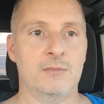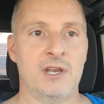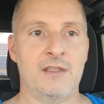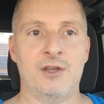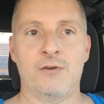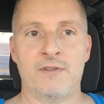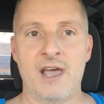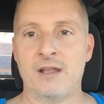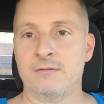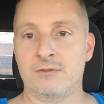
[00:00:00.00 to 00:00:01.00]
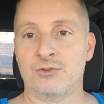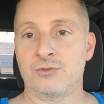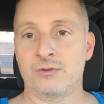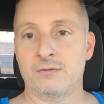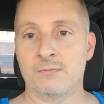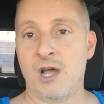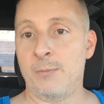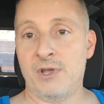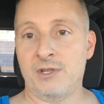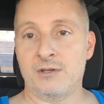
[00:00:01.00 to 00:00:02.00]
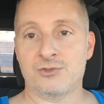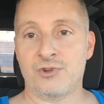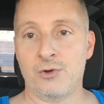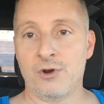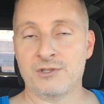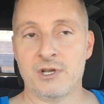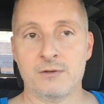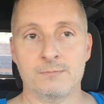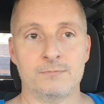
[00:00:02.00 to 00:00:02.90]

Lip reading: Anything over that, my opinion, is 3/4 ton.